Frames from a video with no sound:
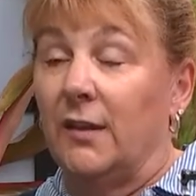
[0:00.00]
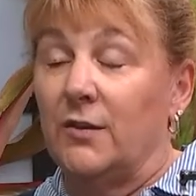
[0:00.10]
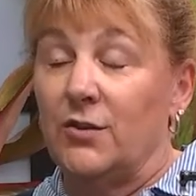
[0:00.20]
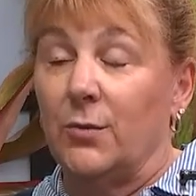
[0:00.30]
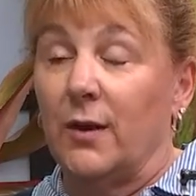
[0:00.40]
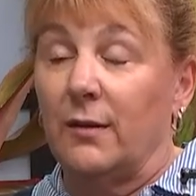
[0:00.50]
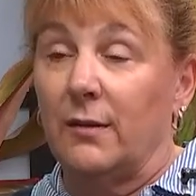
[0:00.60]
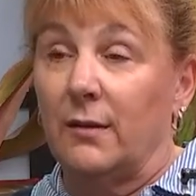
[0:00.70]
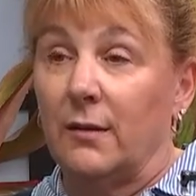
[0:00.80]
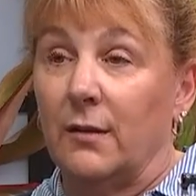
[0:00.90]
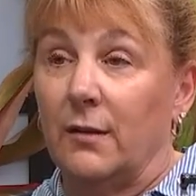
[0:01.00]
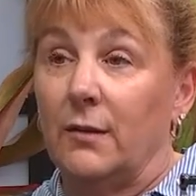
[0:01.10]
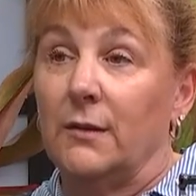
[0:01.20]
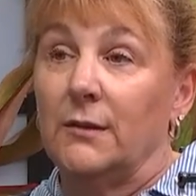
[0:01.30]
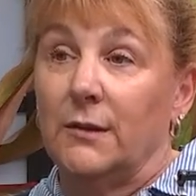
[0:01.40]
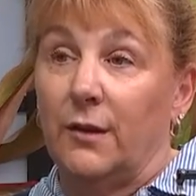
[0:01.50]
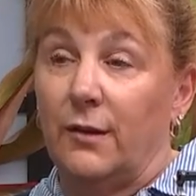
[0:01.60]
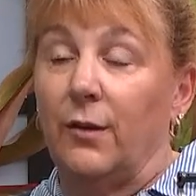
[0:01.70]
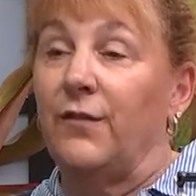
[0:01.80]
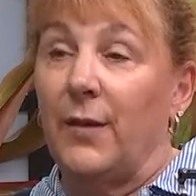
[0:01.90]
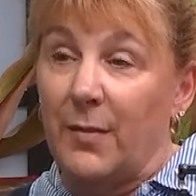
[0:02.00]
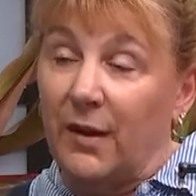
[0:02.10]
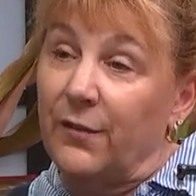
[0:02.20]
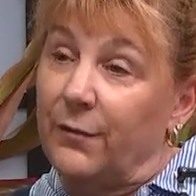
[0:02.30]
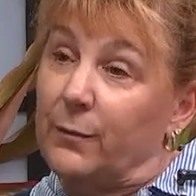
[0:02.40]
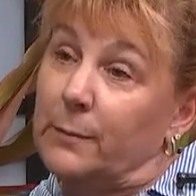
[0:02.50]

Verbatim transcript: in to us. Okay. So now, why don't,